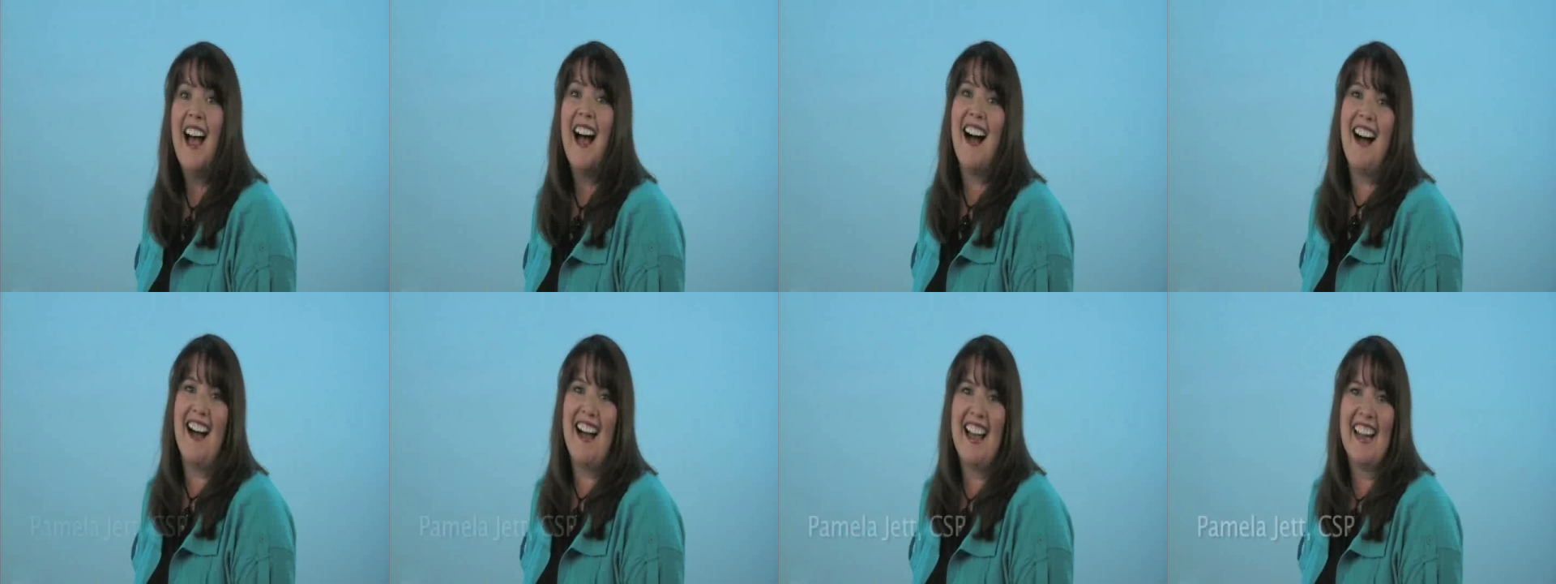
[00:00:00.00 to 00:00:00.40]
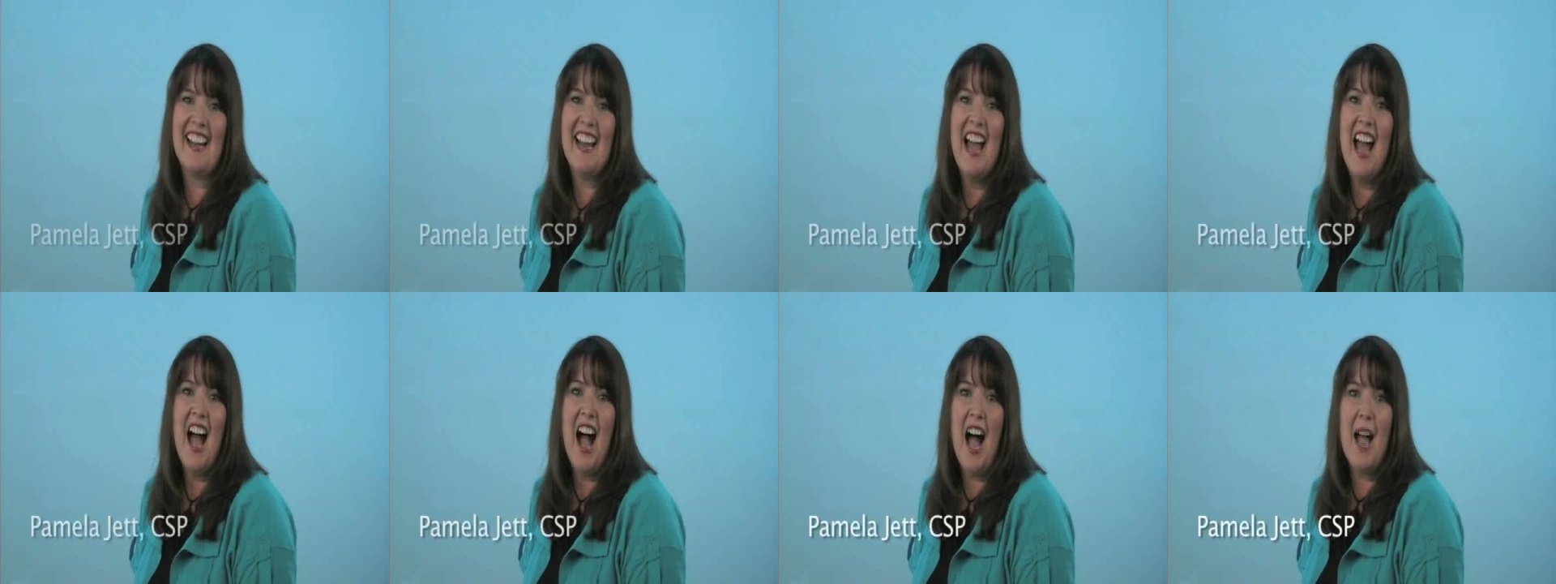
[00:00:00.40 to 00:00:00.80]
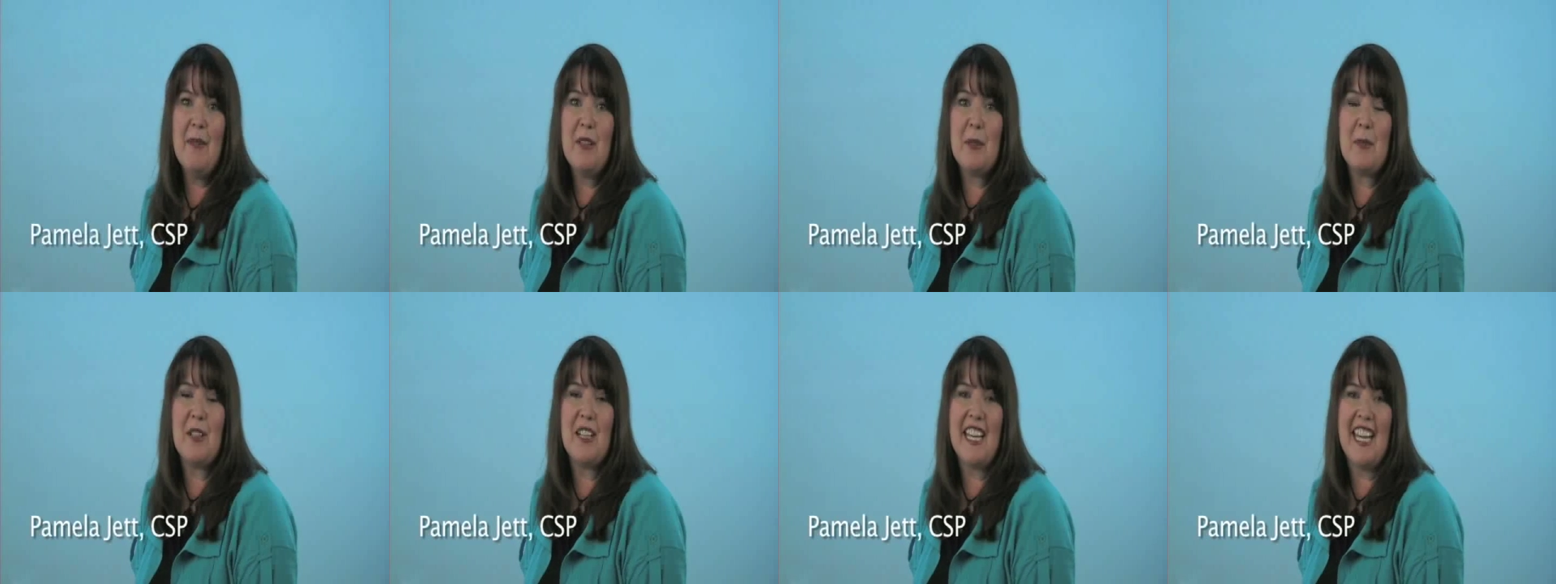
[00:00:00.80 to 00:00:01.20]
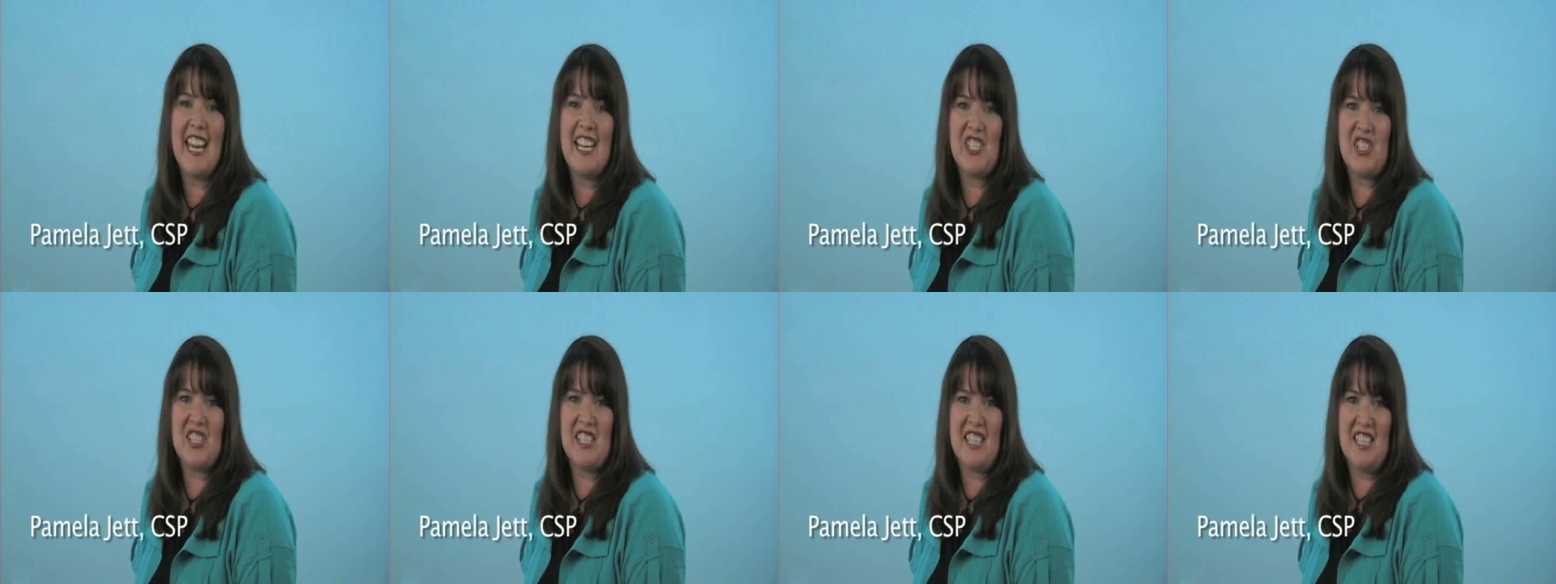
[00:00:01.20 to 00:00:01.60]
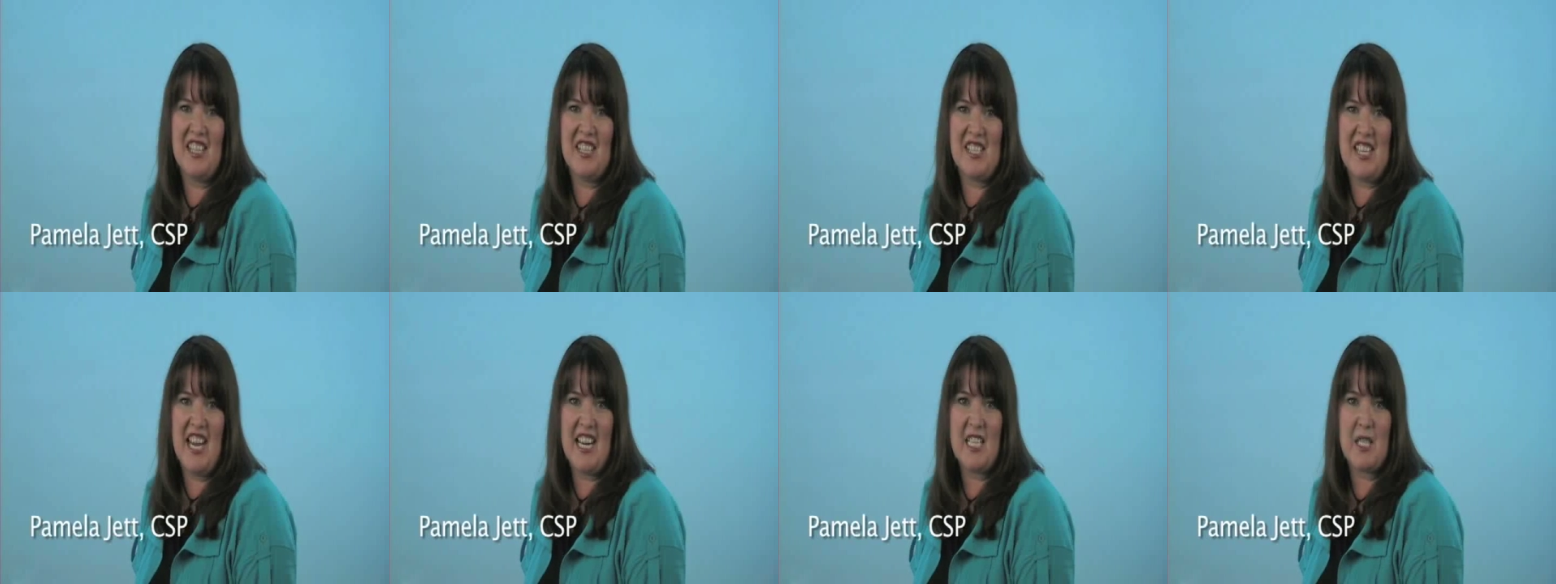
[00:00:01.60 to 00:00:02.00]
Hi, I'm communication
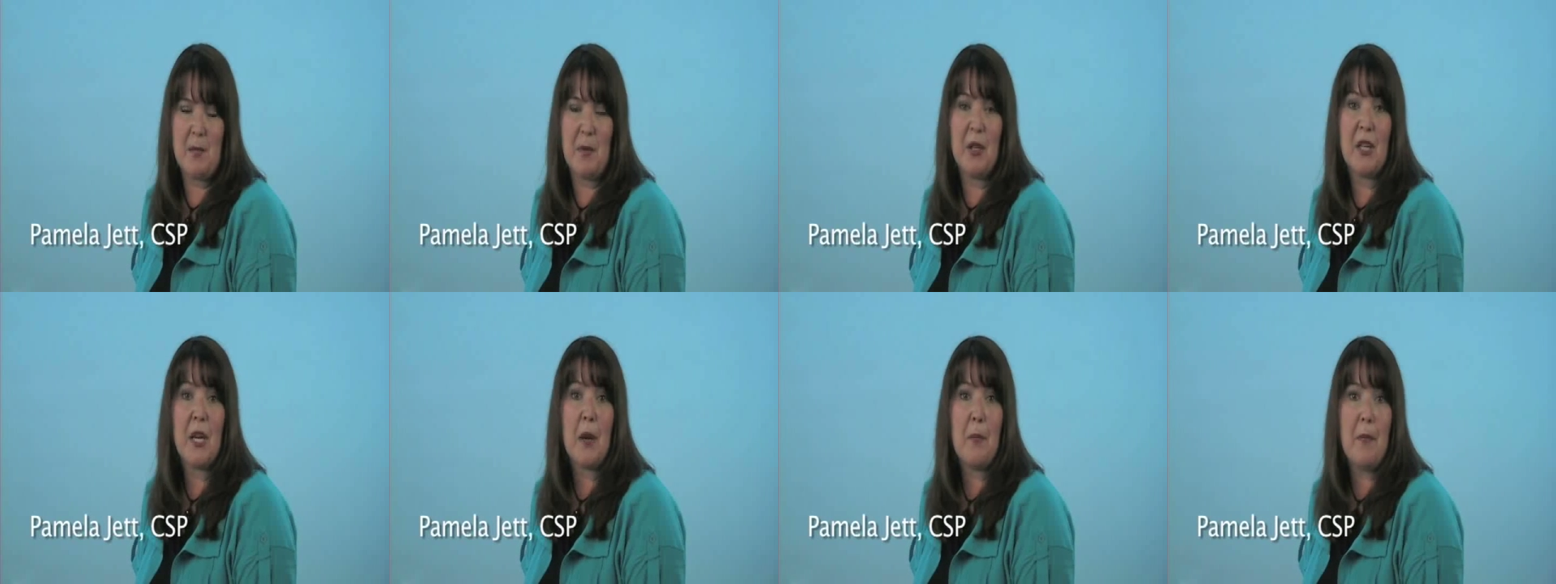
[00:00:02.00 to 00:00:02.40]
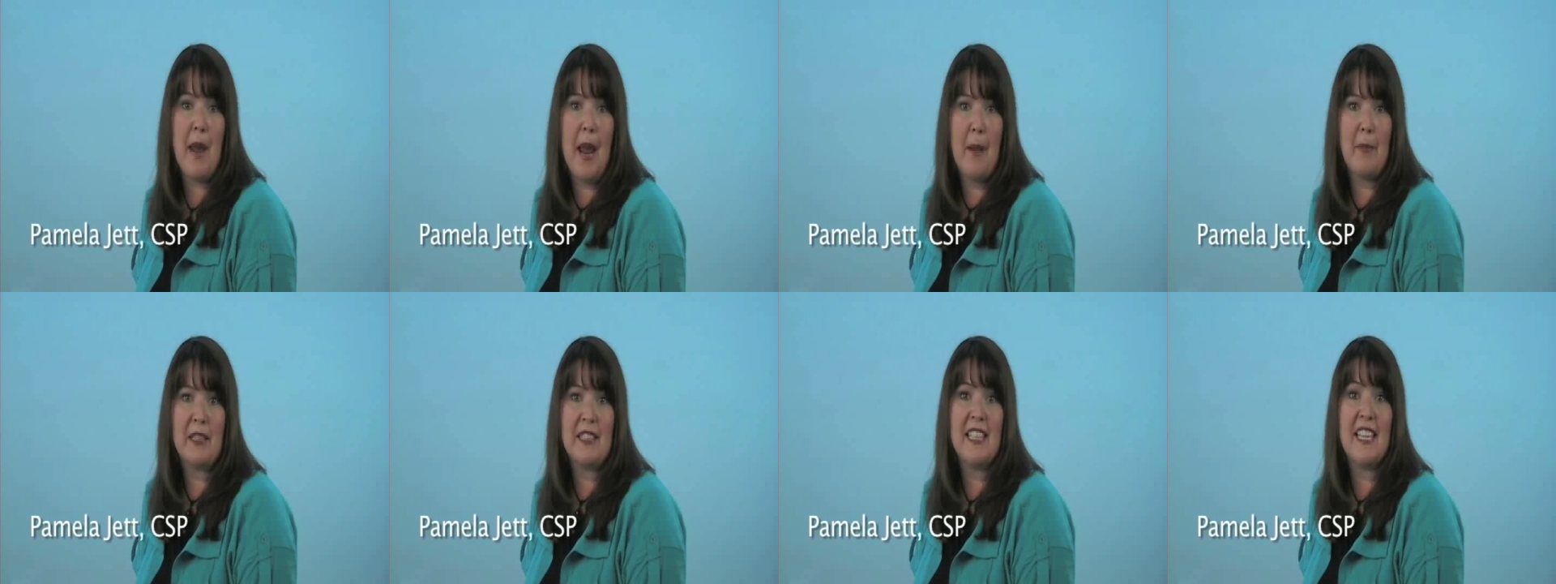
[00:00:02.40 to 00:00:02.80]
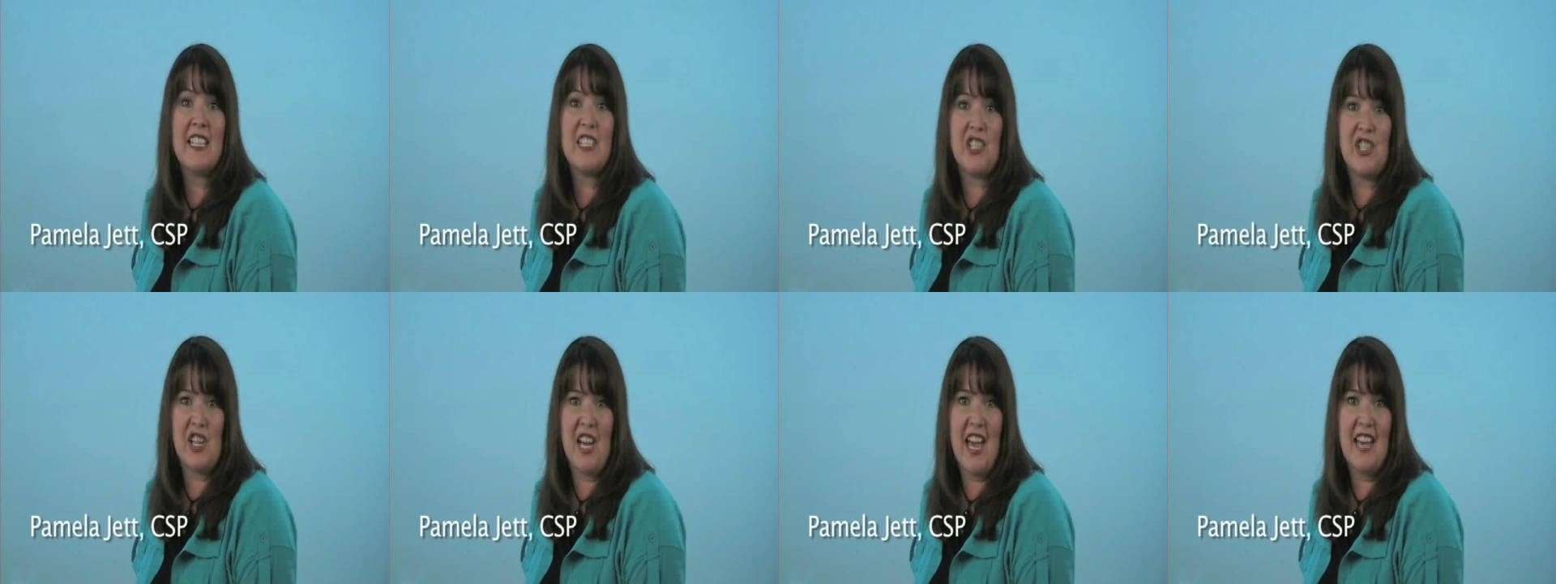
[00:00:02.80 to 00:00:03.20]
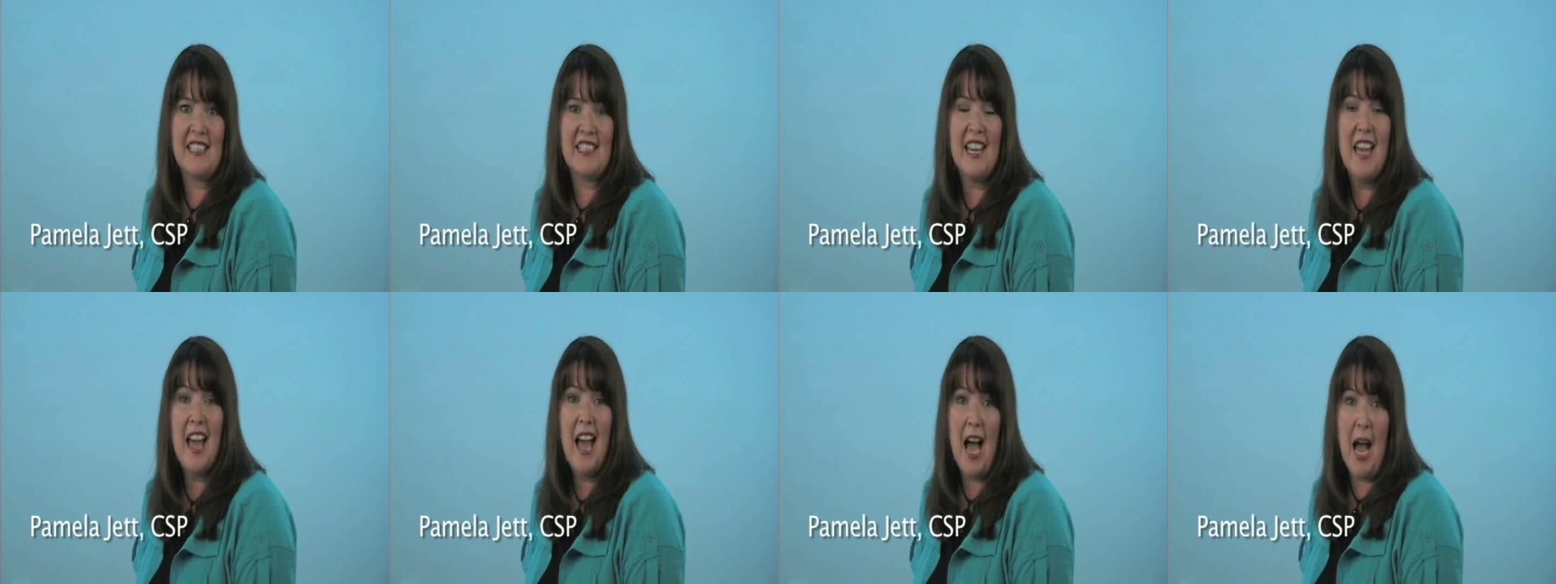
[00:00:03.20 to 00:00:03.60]
skills expert Pamela Jett.